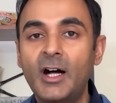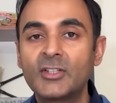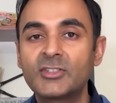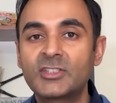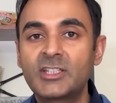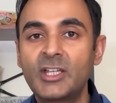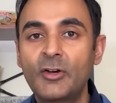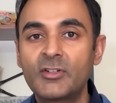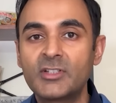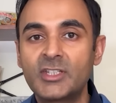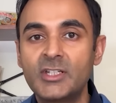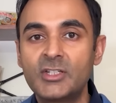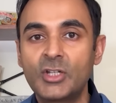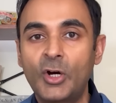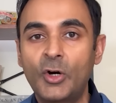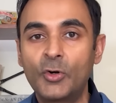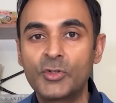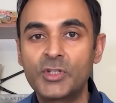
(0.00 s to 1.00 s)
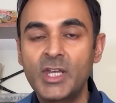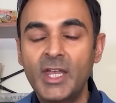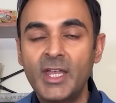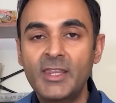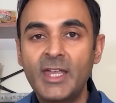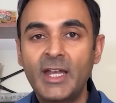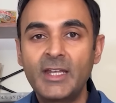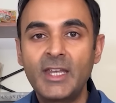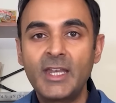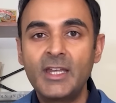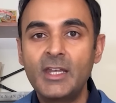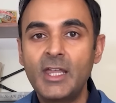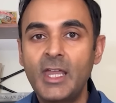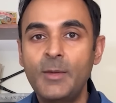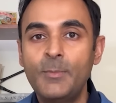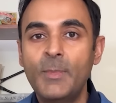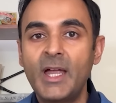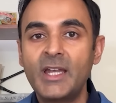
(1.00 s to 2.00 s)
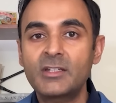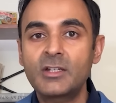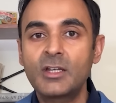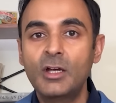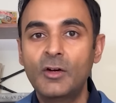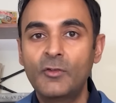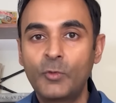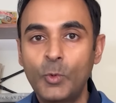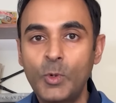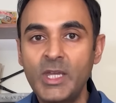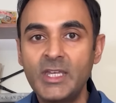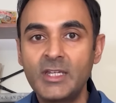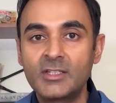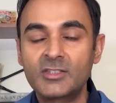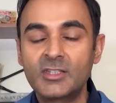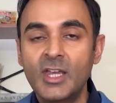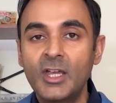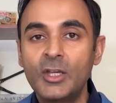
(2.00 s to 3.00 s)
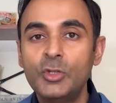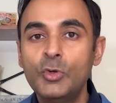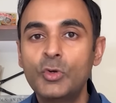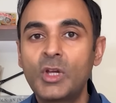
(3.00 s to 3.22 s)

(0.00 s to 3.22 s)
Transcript: are seriously told that in a matter of weeks,